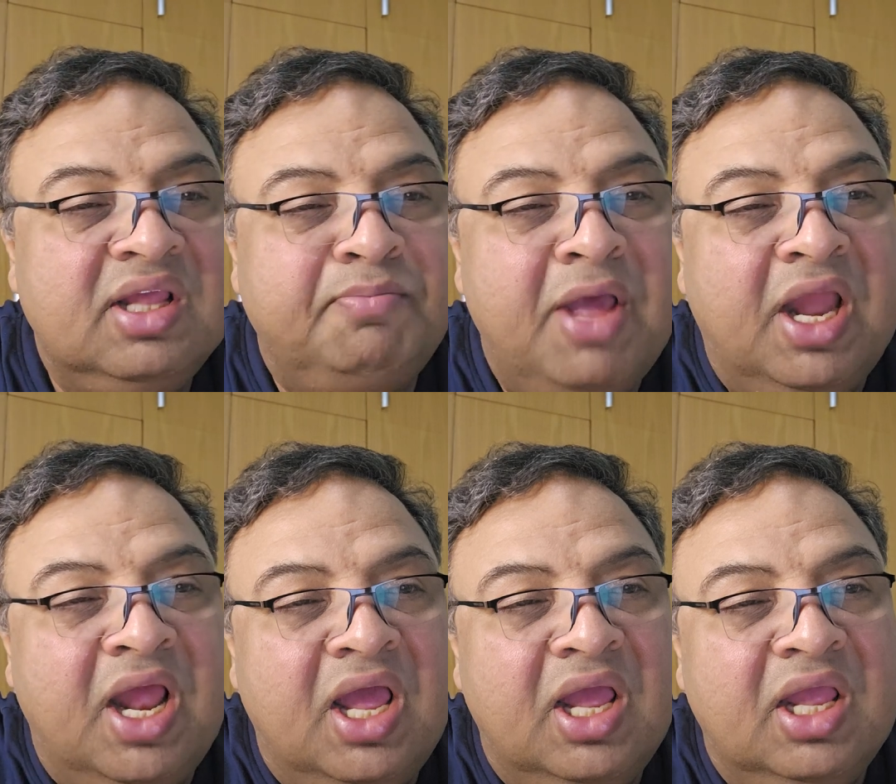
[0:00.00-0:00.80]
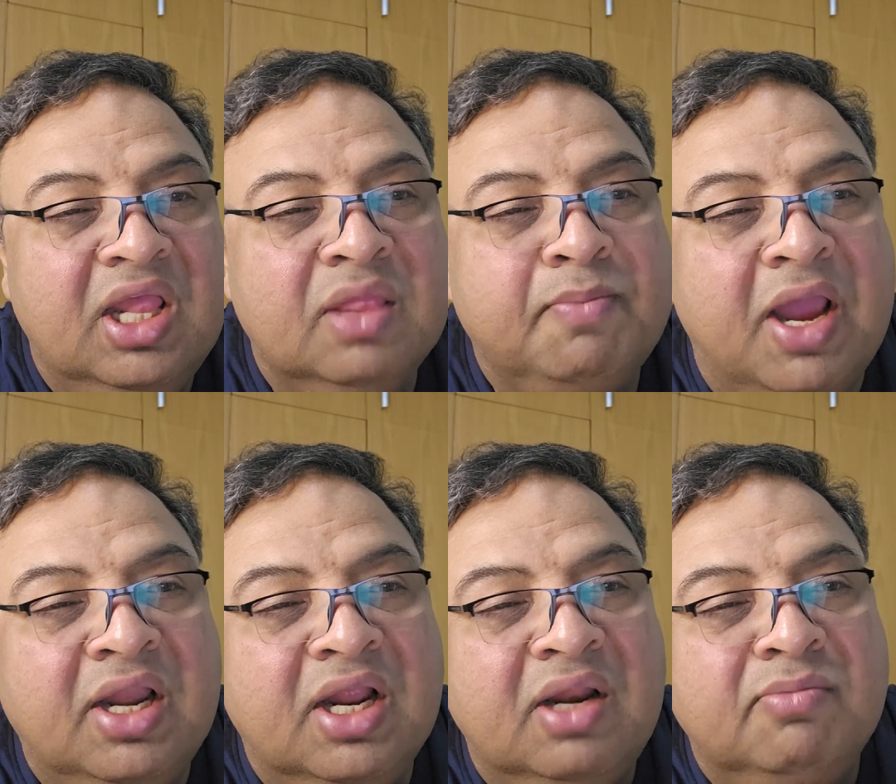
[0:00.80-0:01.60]
the
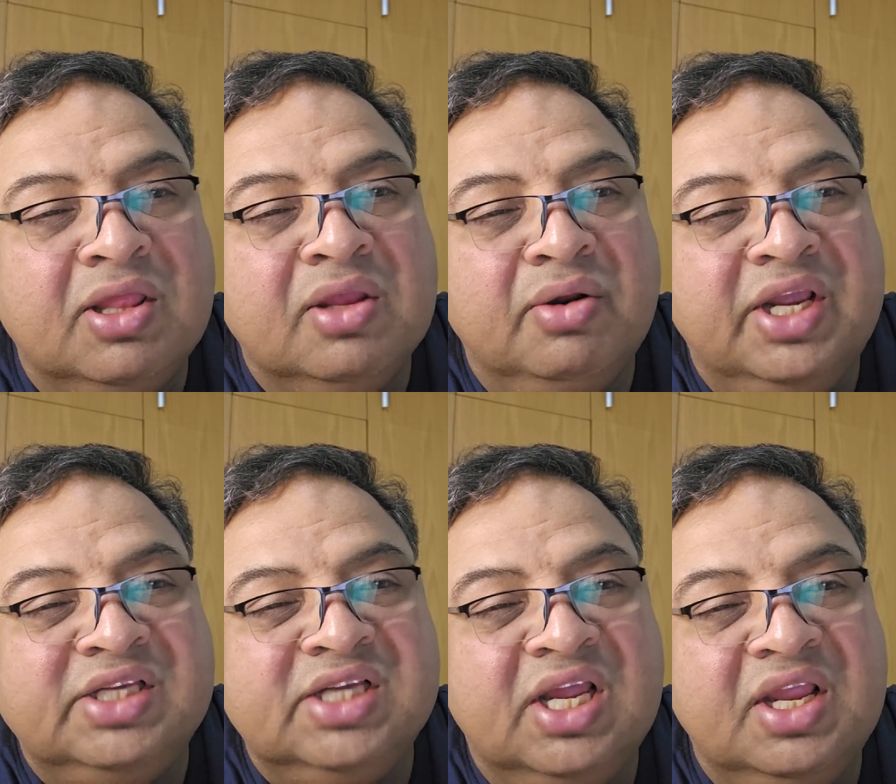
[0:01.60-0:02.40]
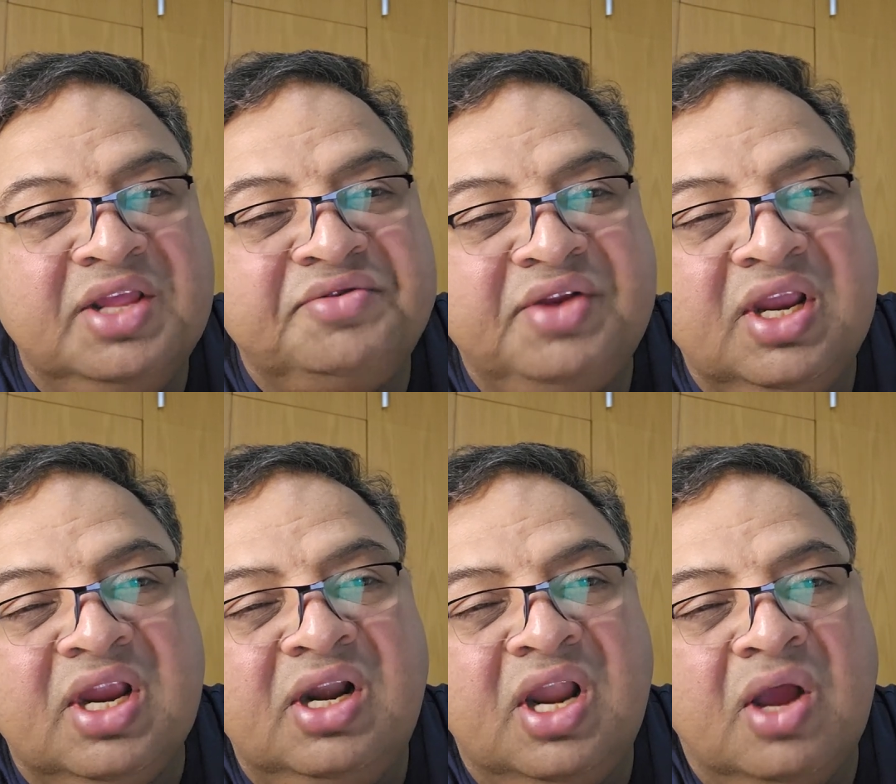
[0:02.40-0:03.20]
paraspinal musculature is
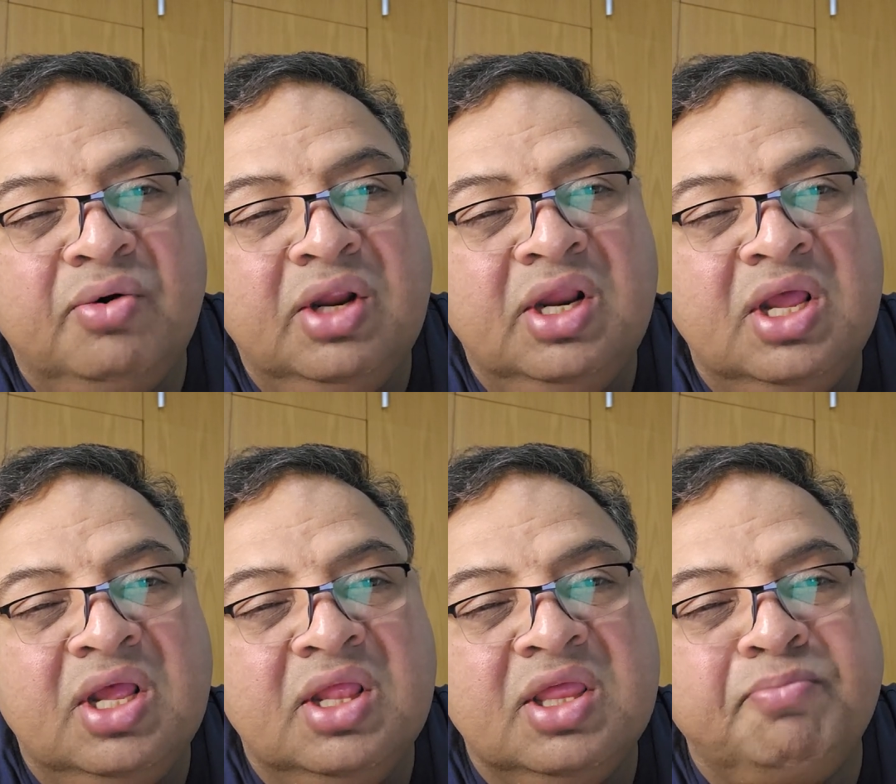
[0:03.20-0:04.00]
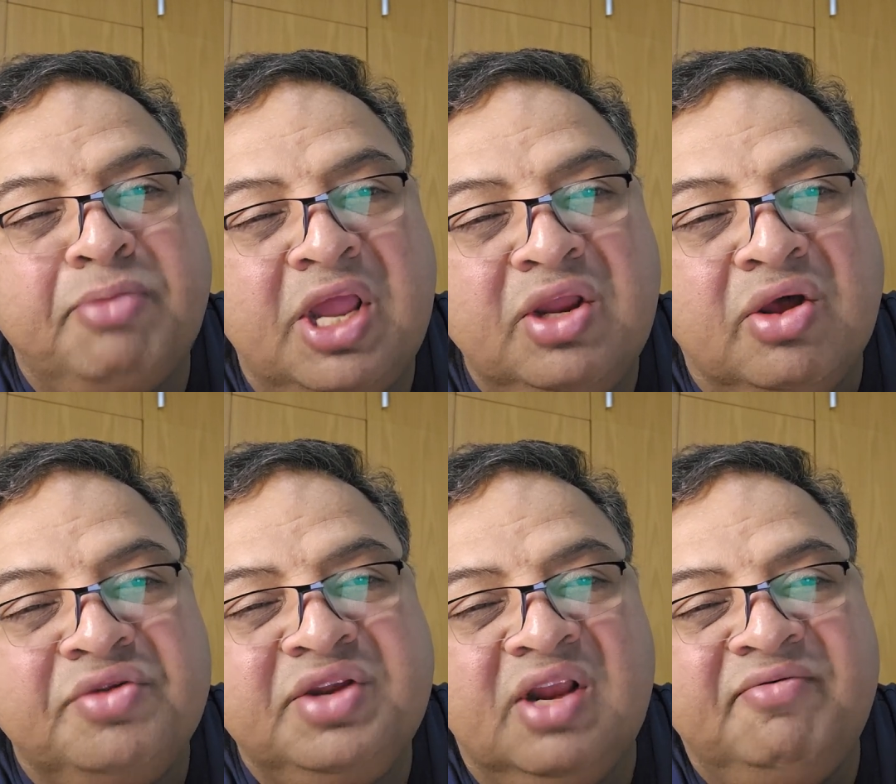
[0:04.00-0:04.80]
taken down in a
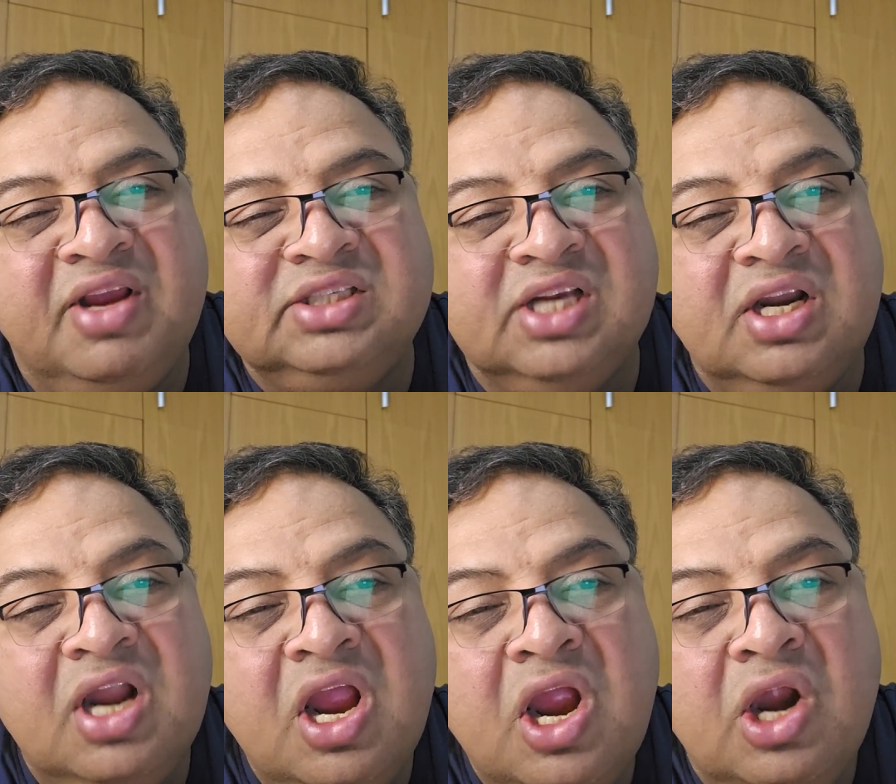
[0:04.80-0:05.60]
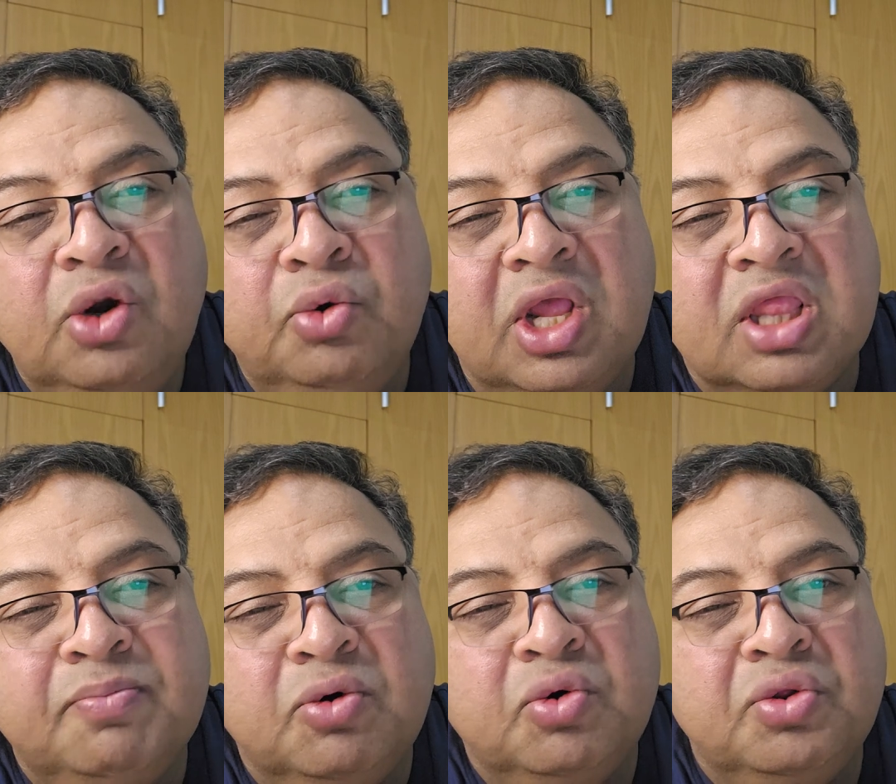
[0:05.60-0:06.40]
subperiosteal fashion to
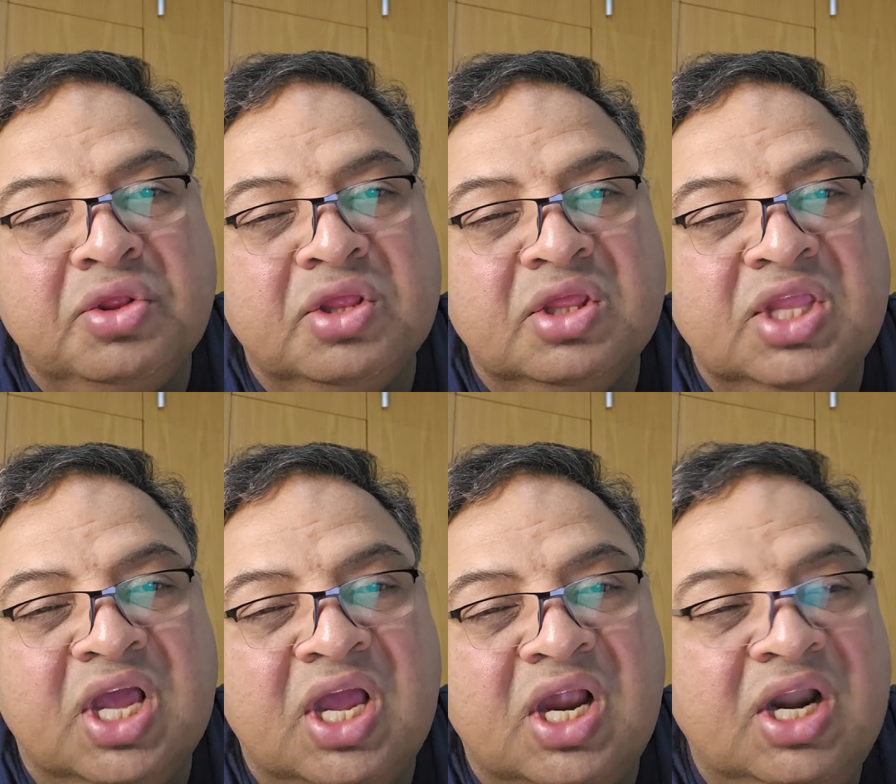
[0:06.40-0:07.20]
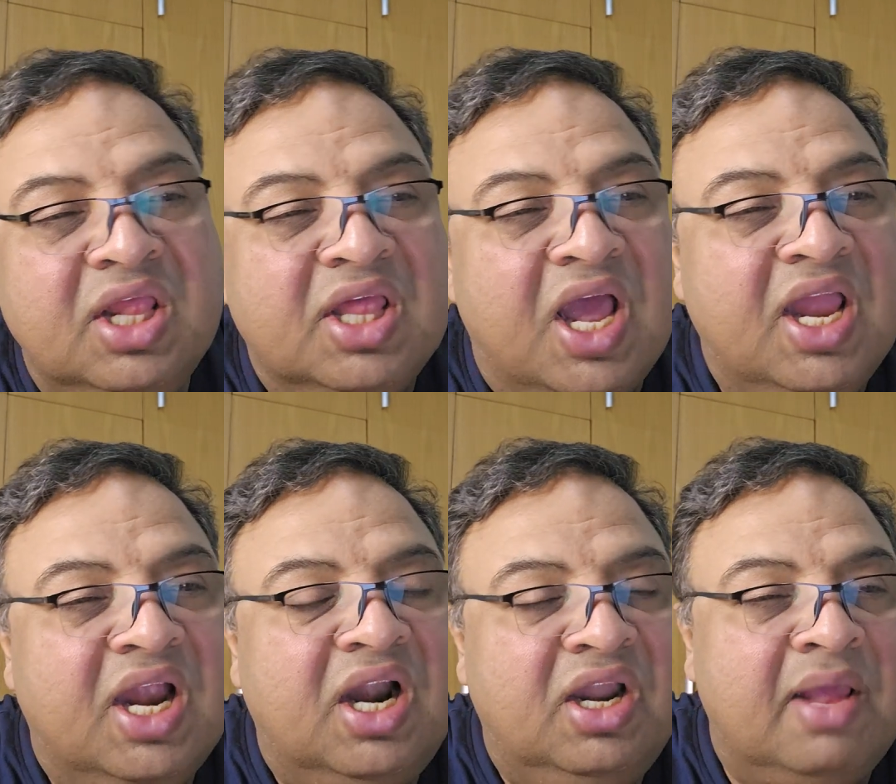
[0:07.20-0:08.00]
expose the
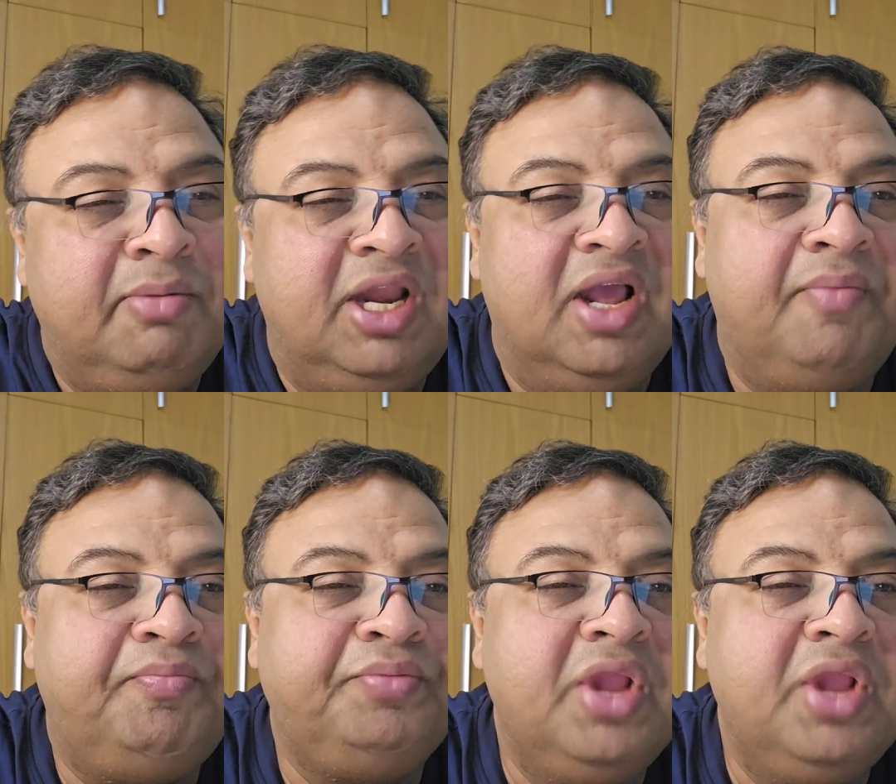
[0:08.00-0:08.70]
desired lamina.